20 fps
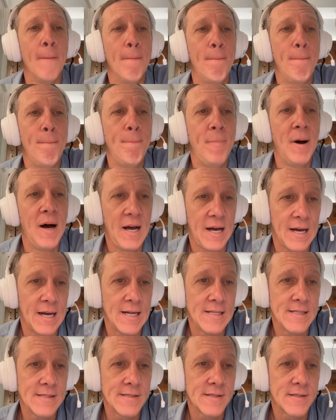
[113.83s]

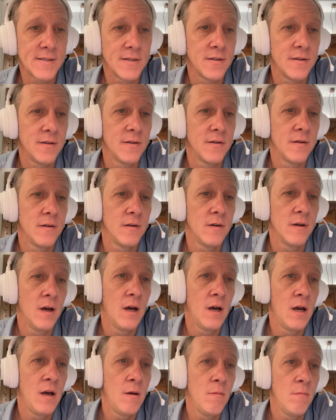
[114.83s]
But
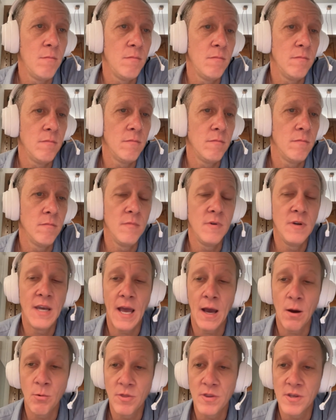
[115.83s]
um,
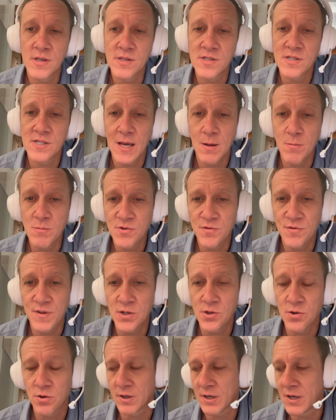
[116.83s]
now with the stems
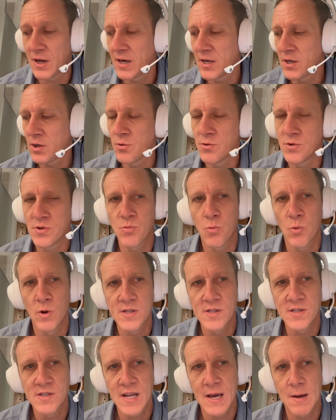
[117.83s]
feature, it kind of goes
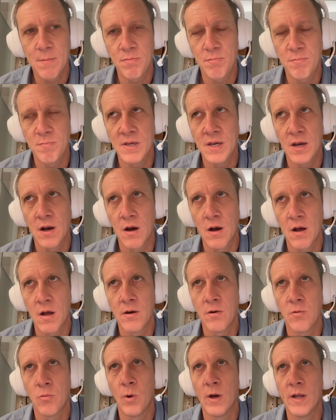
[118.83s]
one step
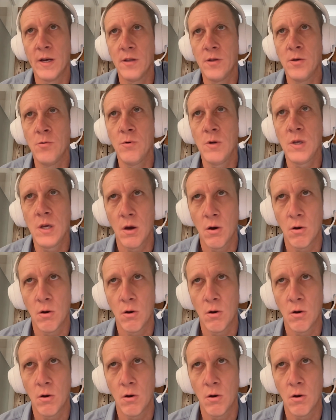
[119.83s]
beyond what Udio